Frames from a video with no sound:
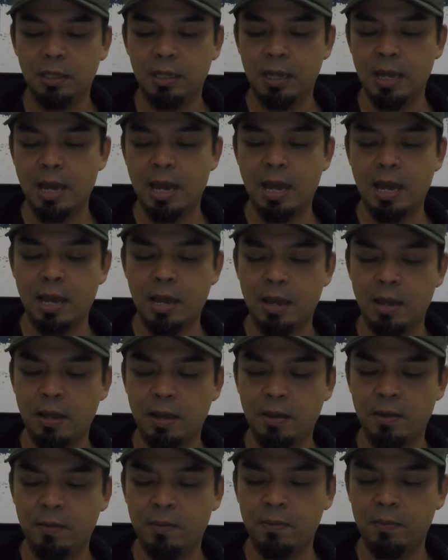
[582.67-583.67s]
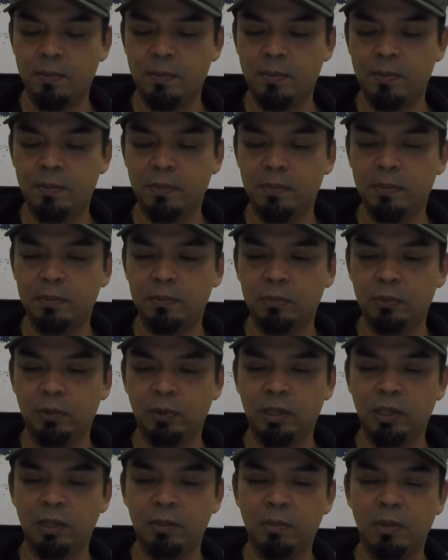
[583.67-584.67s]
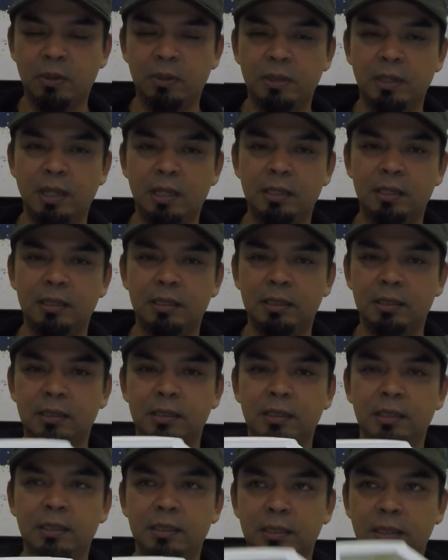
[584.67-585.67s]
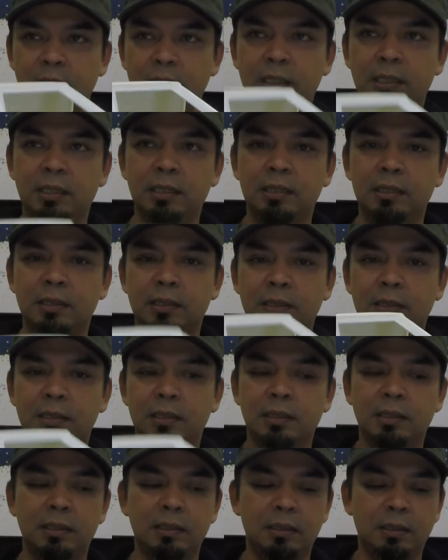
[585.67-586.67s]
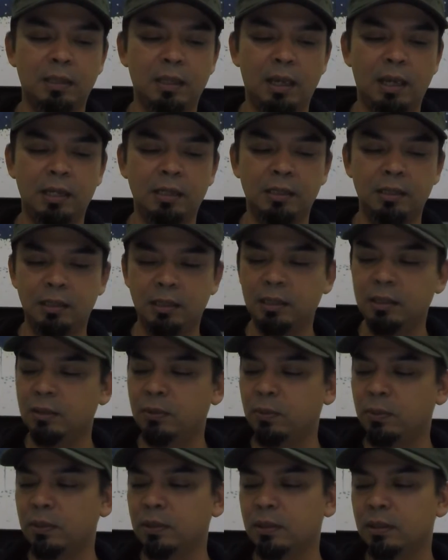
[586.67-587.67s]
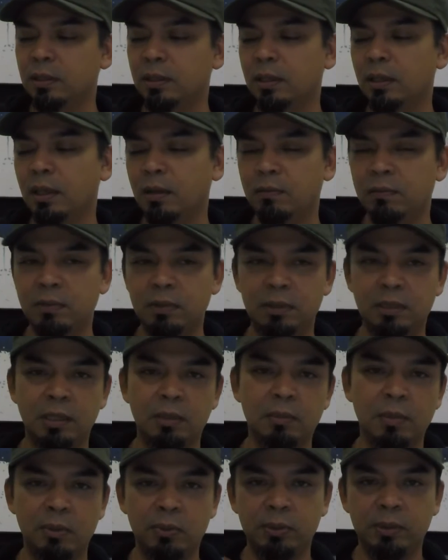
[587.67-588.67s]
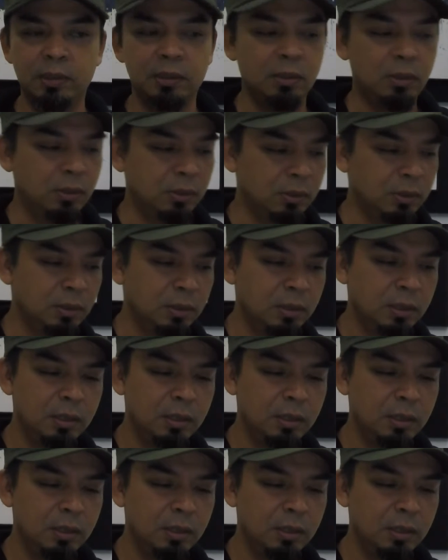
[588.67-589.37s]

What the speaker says: Talking about that, this thing is, I think with everything mounted on,